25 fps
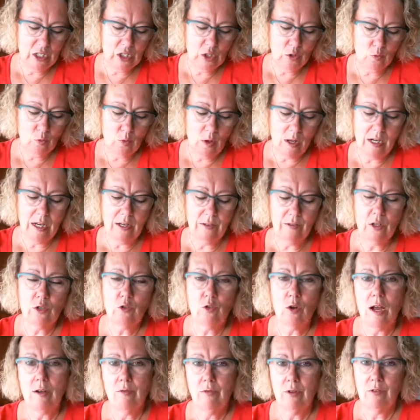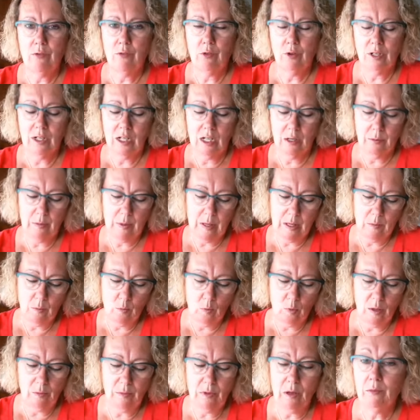to run it in the driveway for a little bit
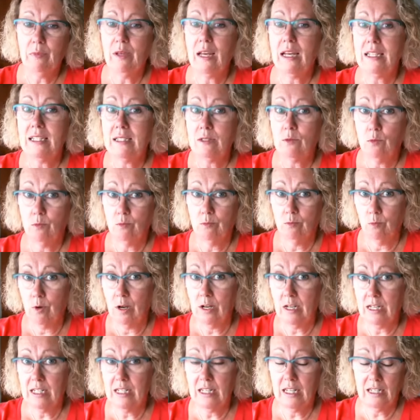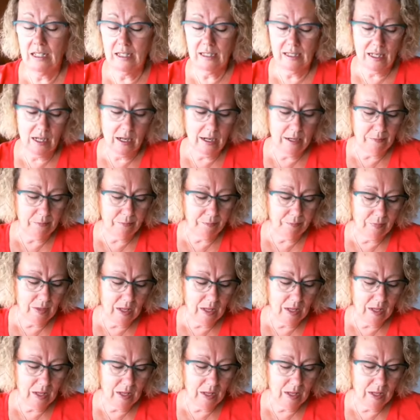while mom gets ready to get inside.